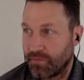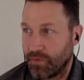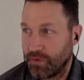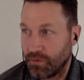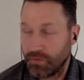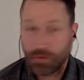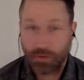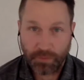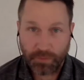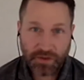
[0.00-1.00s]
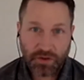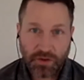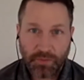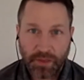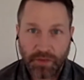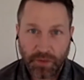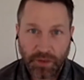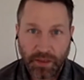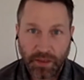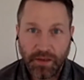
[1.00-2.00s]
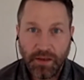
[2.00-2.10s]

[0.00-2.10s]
your position, but really,